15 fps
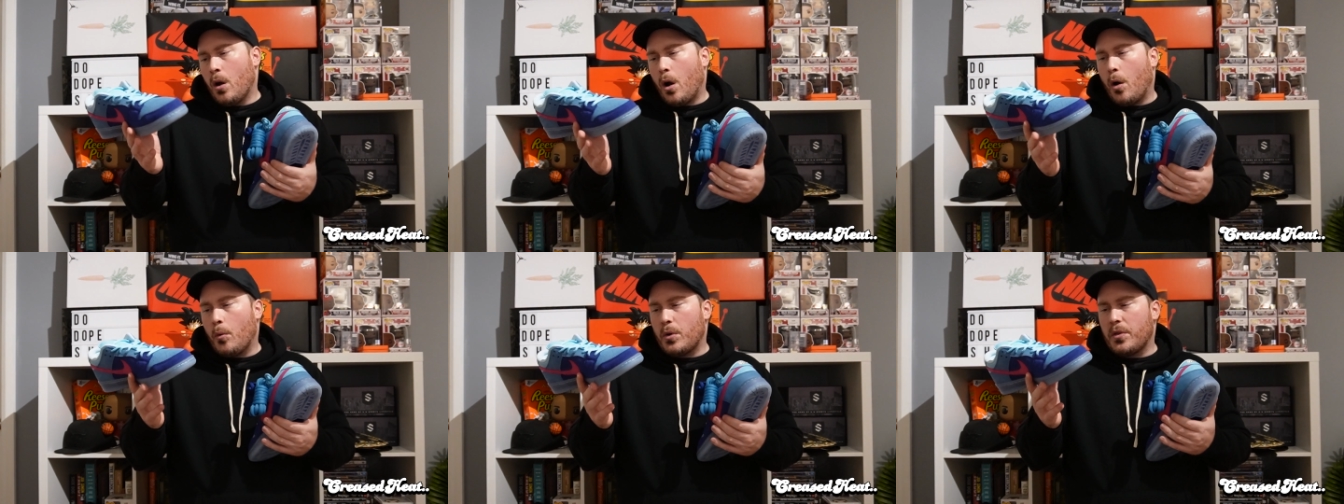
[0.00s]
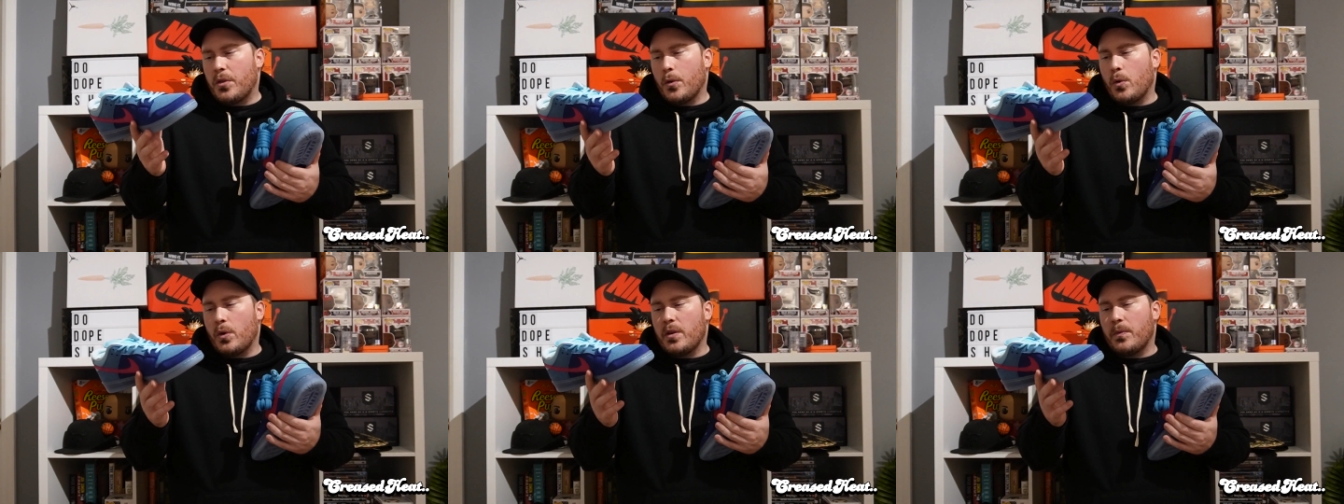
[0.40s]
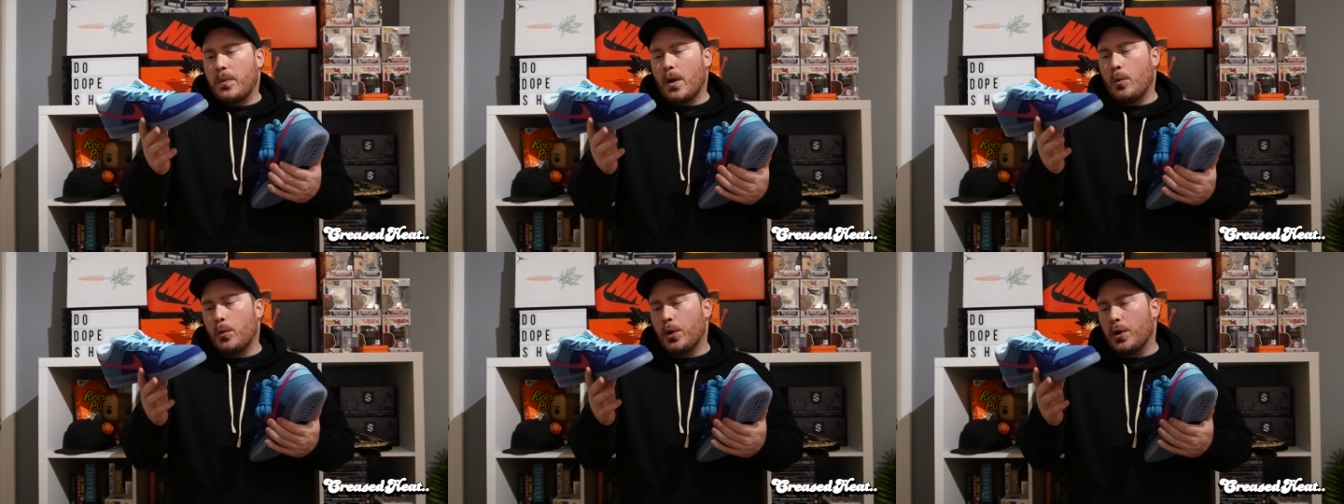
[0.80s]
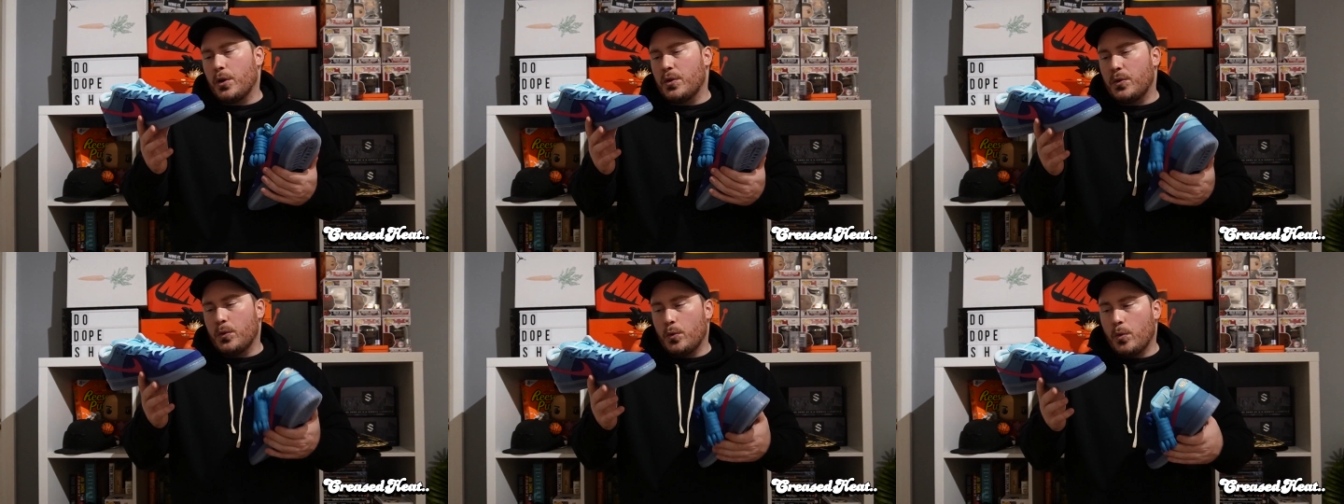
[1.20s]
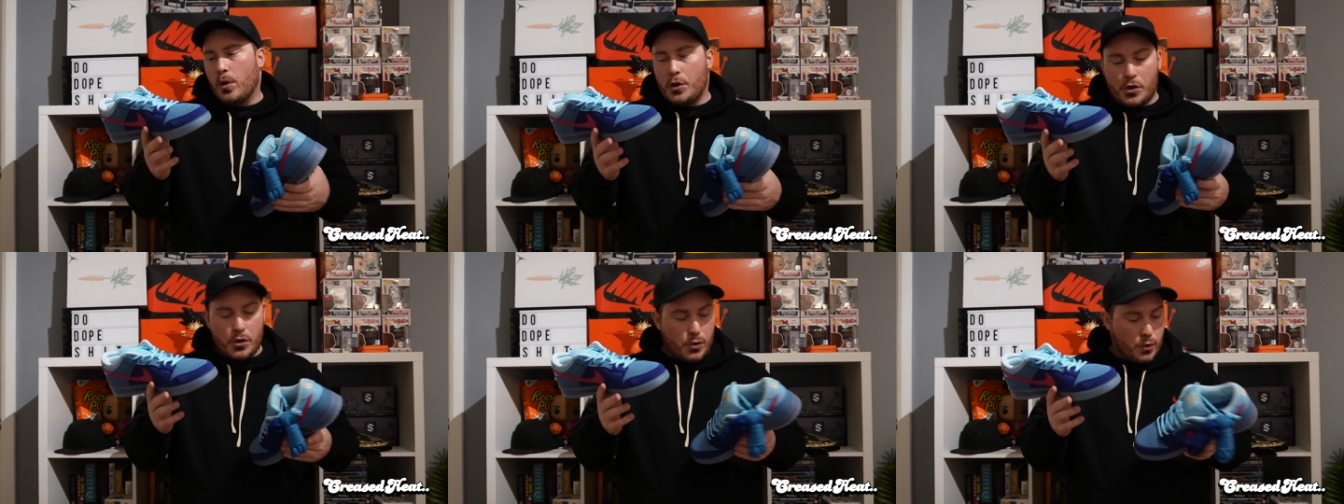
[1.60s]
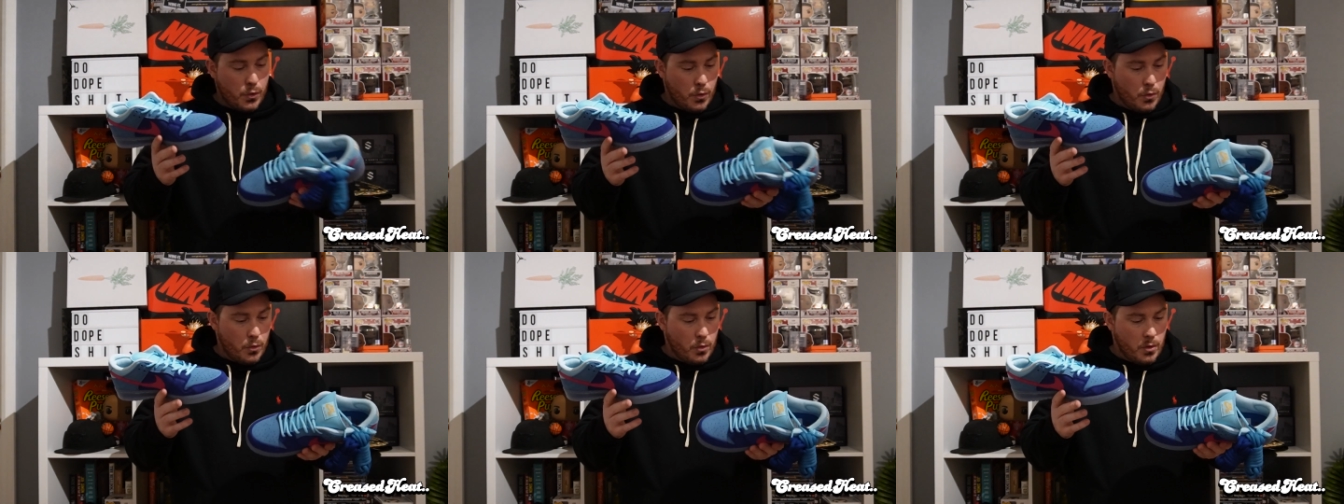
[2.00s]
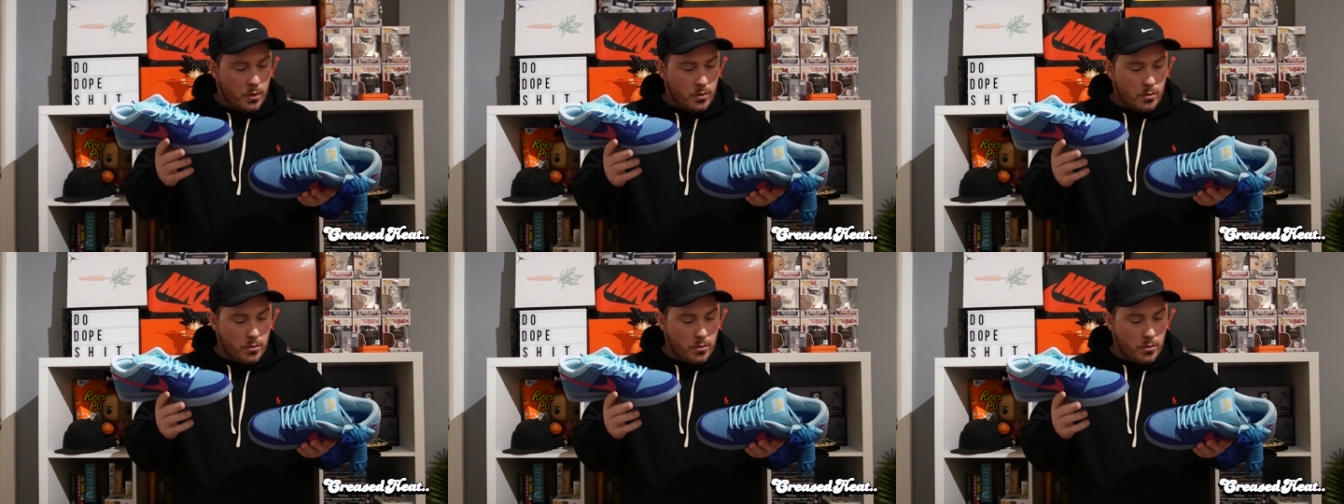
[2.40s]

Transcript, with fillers: I would have thought if they were going to do a shoe,